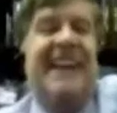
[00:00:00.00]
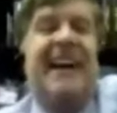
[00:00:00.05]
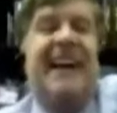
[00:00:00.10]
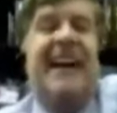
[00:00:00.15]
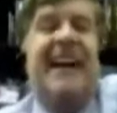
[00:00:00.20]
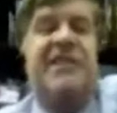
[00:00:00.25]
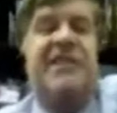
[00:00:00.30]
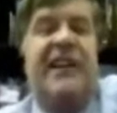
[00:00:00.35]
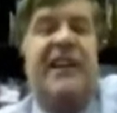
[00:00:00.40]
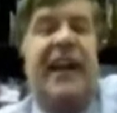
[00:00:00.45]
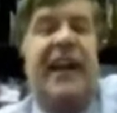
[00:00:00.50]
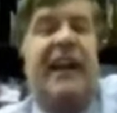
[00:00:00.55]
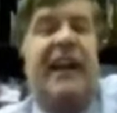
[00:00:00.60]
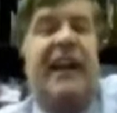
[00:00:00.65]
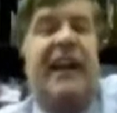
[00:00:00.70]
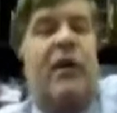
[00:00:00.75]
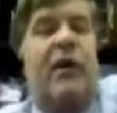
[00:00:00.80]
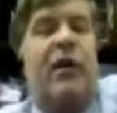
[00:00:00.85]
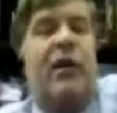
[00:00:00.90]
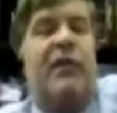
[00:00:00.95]
I see.
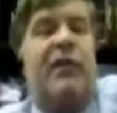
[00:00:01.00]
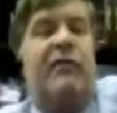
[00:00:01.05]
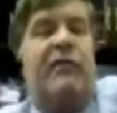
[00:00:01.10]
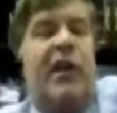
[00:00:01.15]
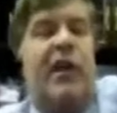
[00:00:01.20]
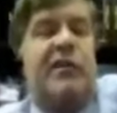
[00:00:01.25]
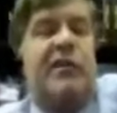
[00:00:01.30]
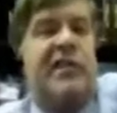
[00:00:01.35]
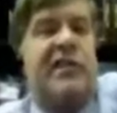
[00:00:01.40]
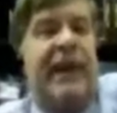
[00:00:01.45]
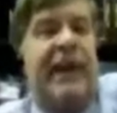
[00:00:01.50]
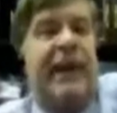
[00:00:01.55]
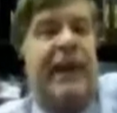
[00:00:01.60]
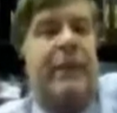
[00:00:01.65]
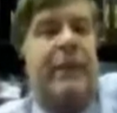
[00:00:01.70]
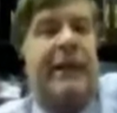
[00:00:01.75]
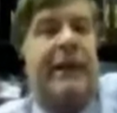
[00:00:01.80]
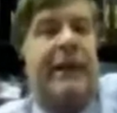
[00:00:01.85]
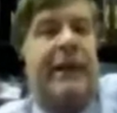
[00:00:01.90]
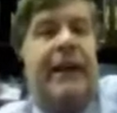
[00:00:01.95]
And, you know, in flossing,
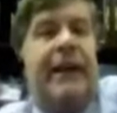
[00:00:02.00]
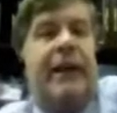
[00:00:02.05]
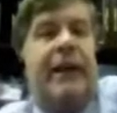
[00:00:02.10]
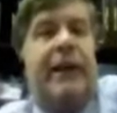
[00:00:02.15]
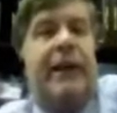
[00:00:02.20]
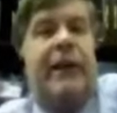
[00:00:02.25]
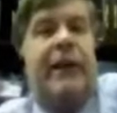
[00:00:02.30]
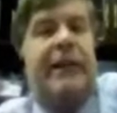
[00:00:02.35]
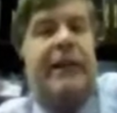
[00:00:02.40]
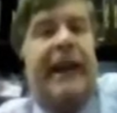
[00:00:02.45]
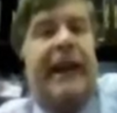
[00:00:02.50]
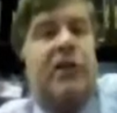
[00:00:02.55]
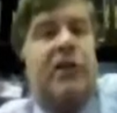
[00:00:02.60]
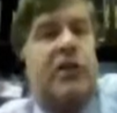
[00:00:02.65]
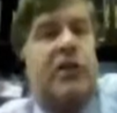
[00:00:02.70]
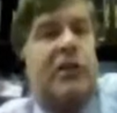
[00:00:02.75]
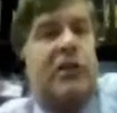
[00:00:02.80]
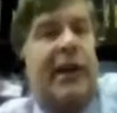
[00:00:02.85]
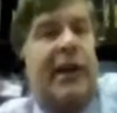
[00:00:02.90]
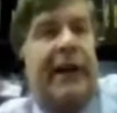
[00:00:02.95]
any particular
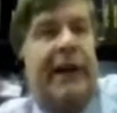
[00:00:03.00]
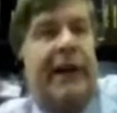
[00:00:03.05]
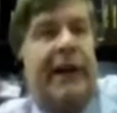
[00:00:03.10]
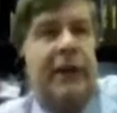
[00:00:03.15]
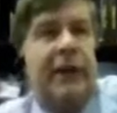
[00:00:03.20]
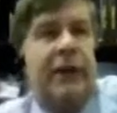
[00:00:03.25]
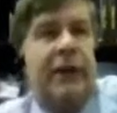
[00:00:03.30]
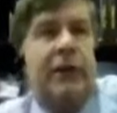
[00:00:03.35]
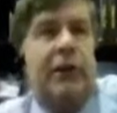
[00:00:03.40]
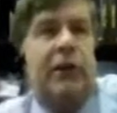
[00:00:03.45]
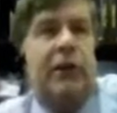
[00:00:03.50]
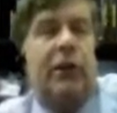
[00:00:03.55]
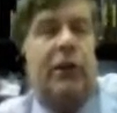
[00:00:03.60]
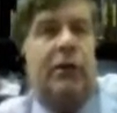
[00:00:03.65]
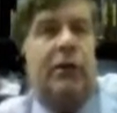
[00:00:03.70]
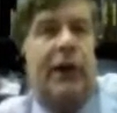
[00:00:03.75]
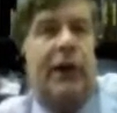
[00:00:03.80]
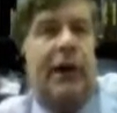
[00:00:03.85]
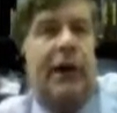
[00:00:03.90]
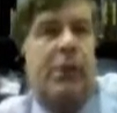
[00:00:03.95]
attention, like, you
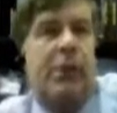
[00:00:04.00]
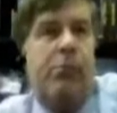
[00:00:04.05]
know,